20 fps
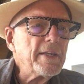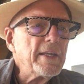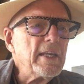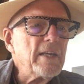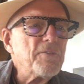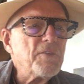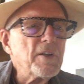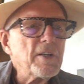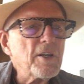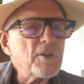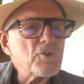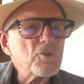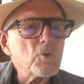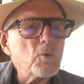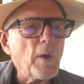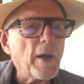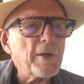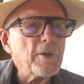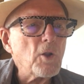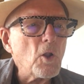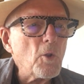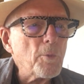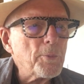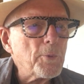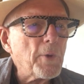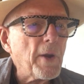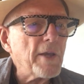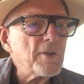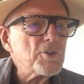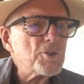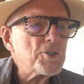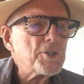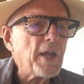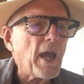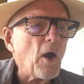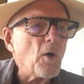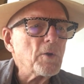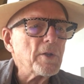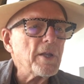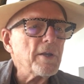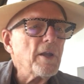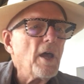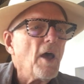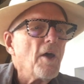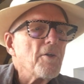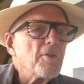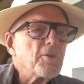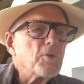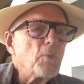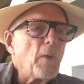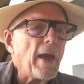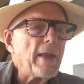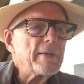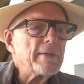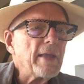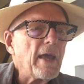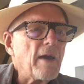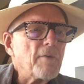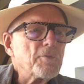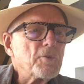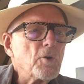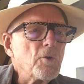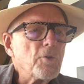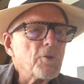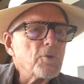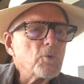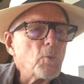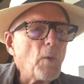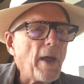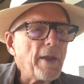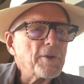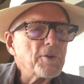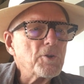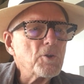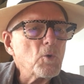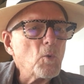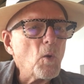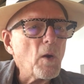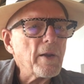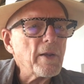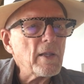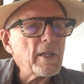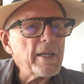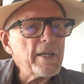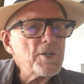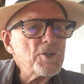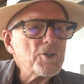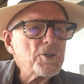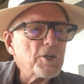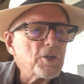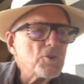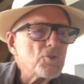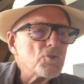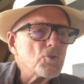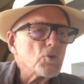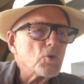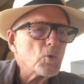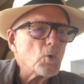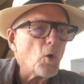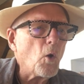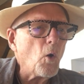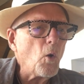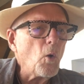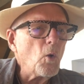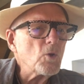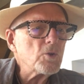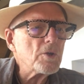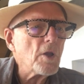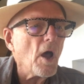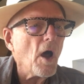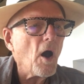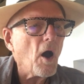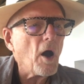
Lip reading: even as Grendel Perez shouted threat after threat to unleash his trolls